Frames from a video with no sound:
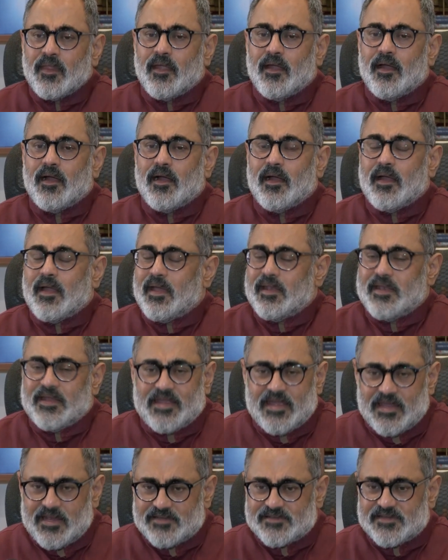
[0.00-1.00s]
And
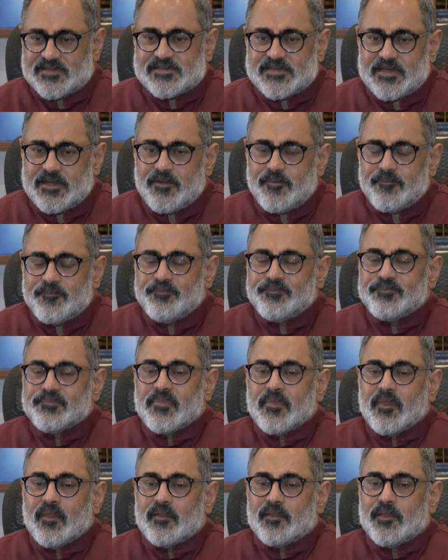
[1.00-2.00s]
again, as I said,
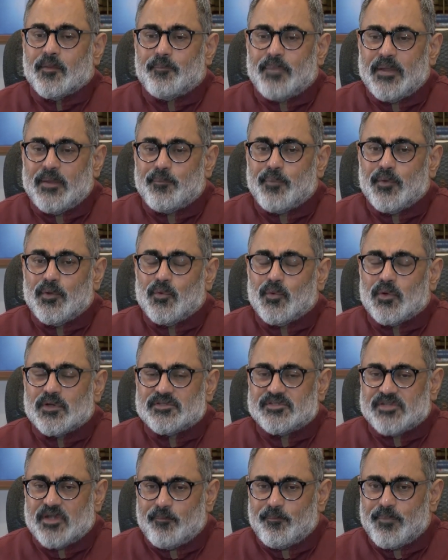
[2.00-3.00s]
the people who are
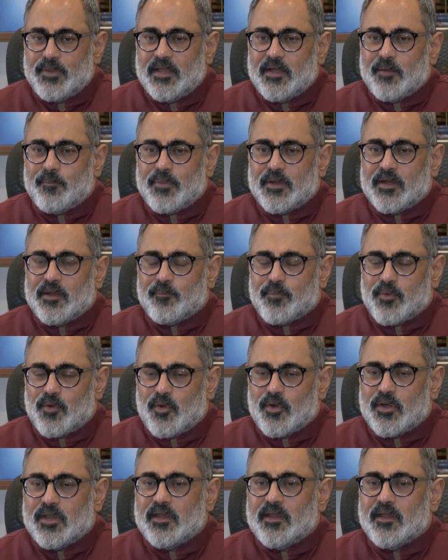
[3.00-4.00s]
jumping up and
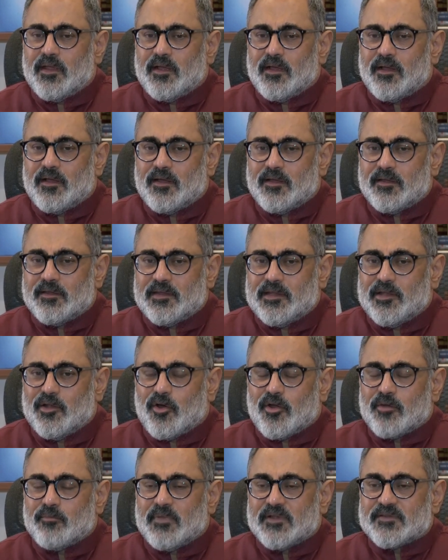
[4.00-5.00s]
applauding
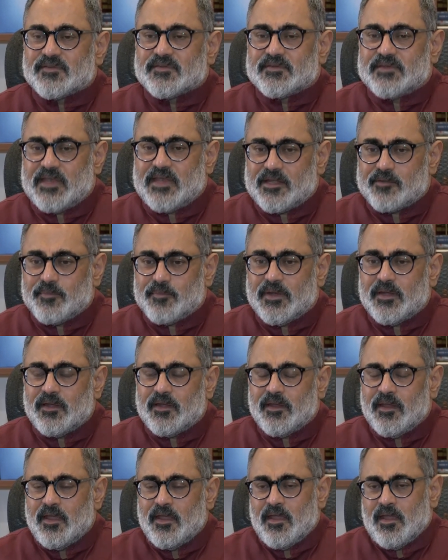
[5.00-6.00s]
Elon Musk's
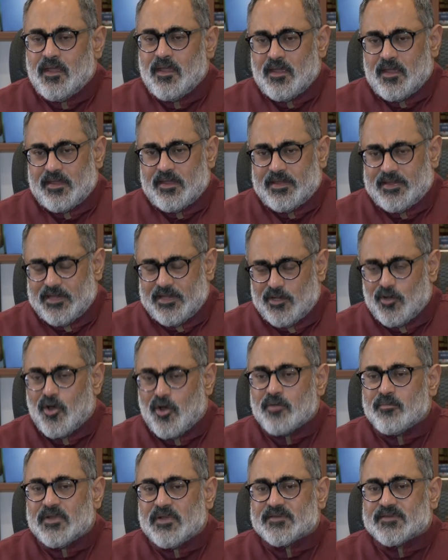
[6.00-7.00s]
statement,
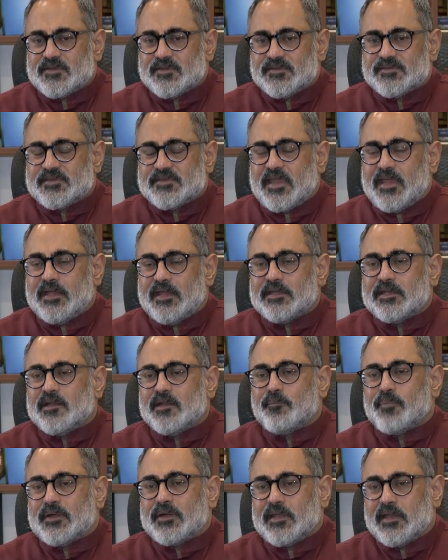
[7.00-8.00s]
Elon Musk is saying it in
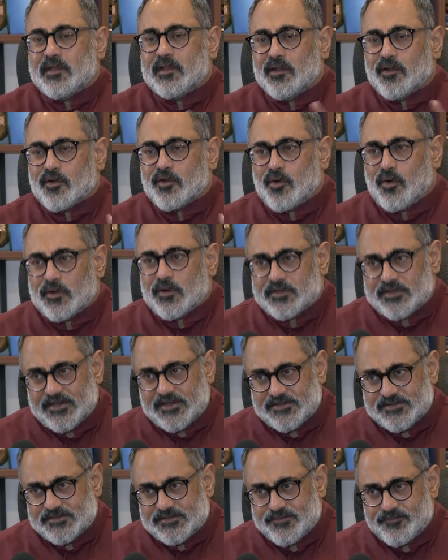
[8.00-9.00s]
a particular
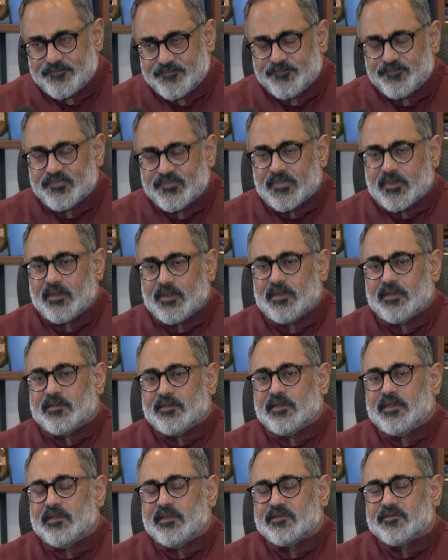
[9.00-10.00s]
context.
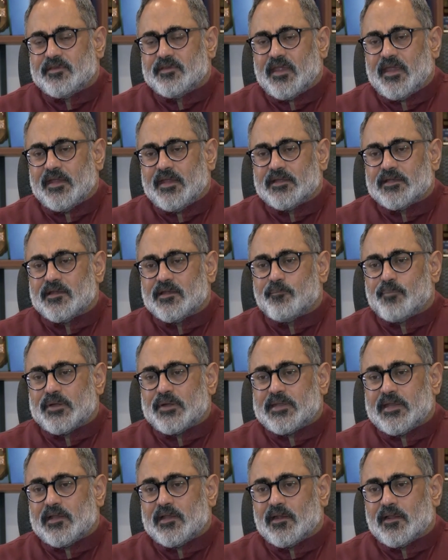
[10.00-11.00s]
He's saying it in a
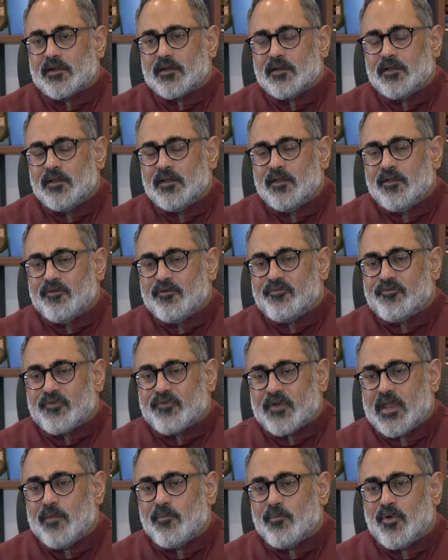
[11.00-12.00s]
particular
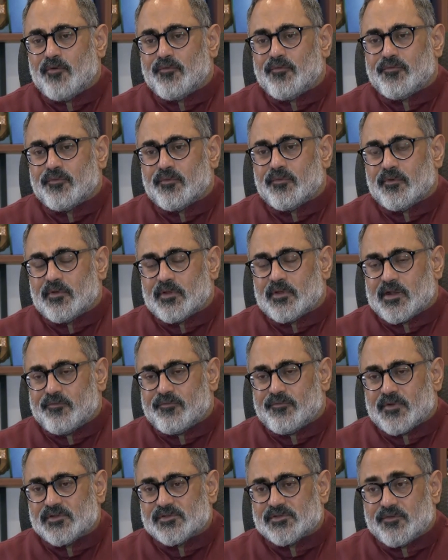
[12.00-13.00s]
frame of
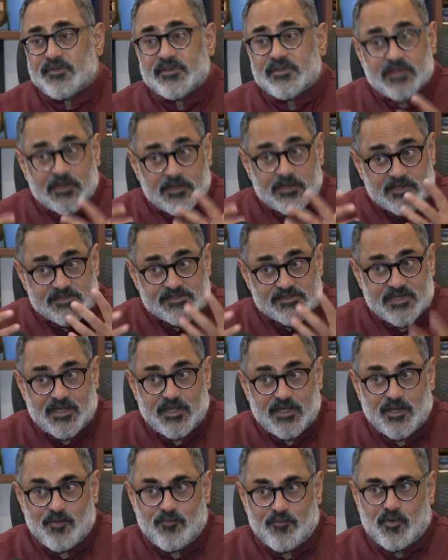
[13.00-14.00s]
reference of
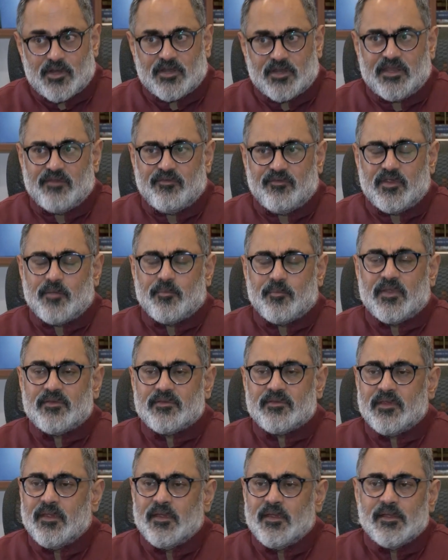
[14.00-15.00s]
understanding of what an EVM
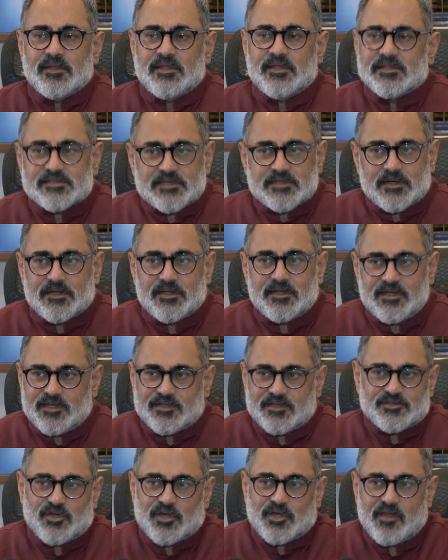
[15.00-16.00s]
is. He certainly
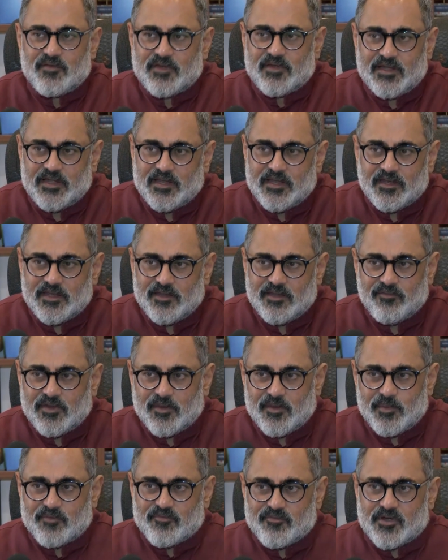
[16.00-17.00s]
does not have an Indian
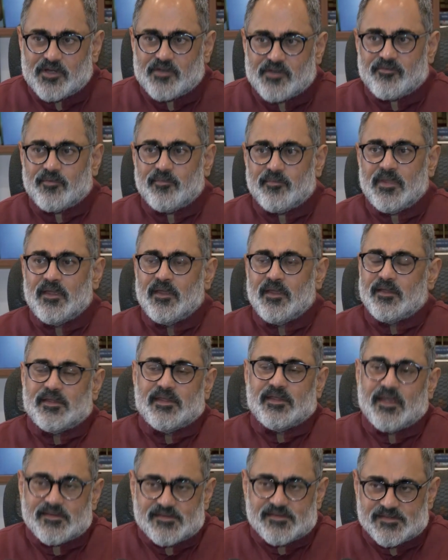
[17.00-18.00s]
EVM in front of him.
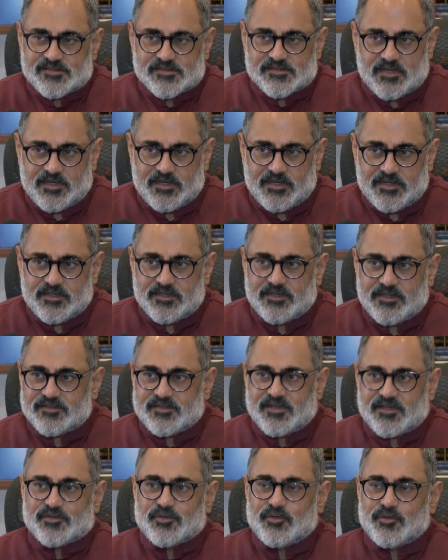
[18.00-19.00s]
He hasn't studied it. He
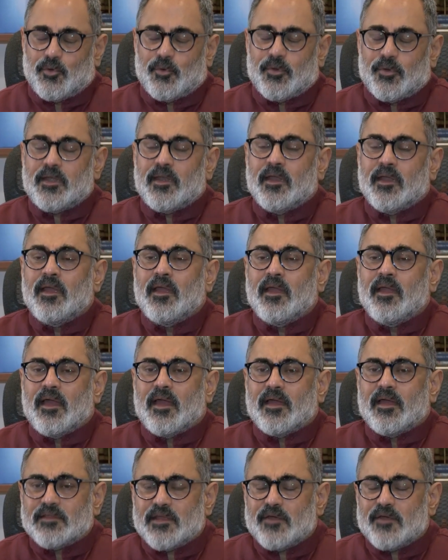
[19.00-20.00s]
doesn't know it.
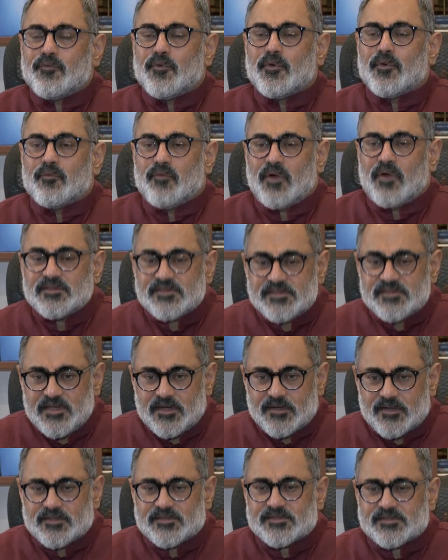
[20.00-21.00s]
And therefore, once he
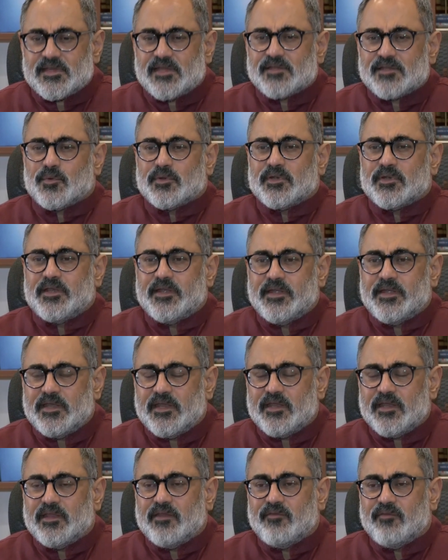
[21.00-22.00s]
understands what an
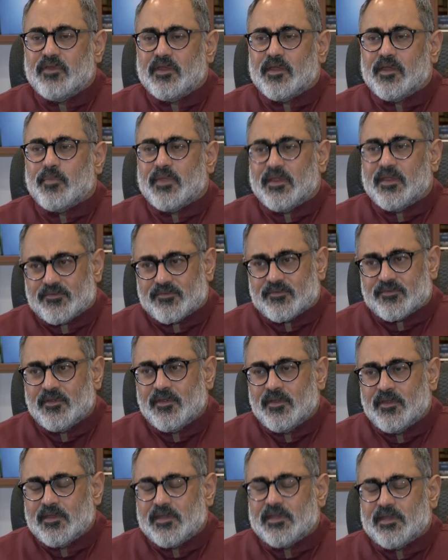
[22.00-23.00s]
Indian EVM is,
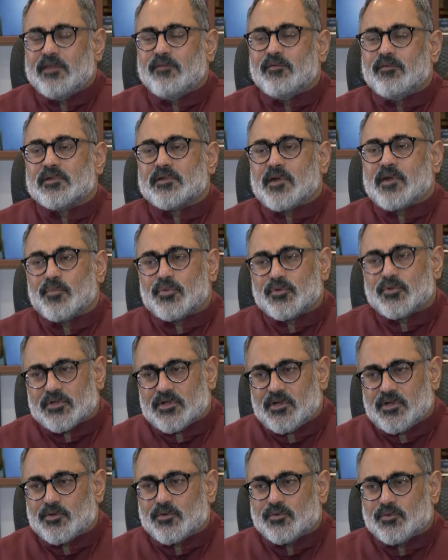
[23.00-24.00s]
he will come to the
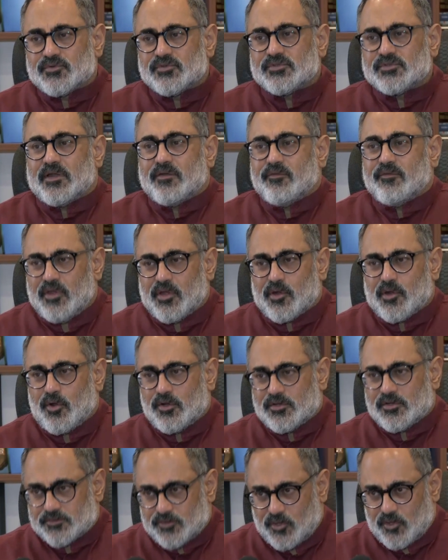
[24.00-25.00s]
conclusion that we are
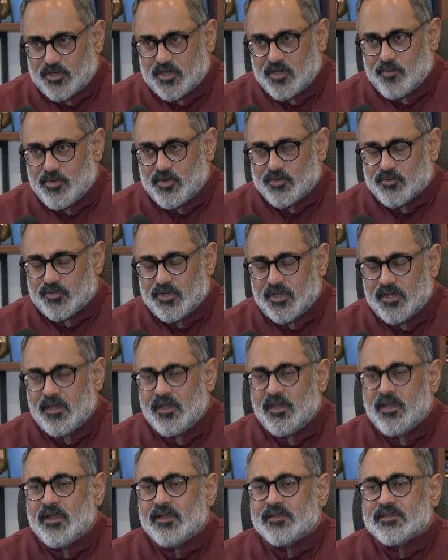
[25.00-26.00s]
all talking about today,
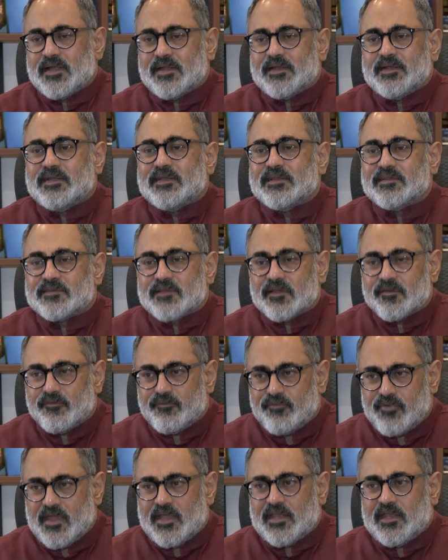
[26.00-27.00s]
that it is a
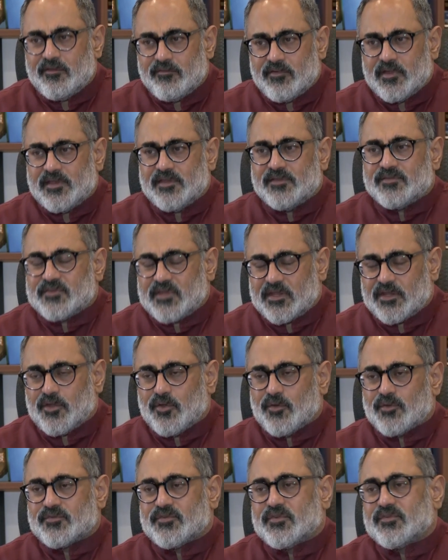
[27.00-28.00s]
very, very
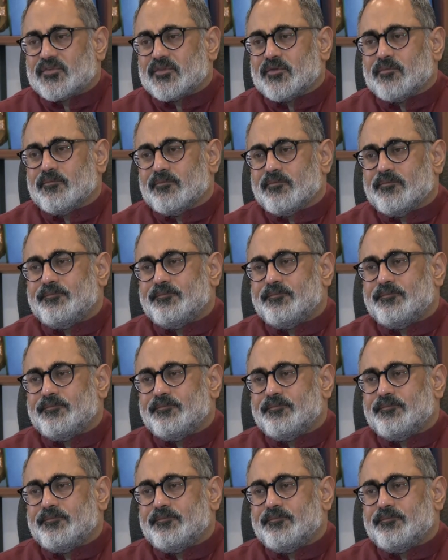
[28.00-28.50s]
secure system.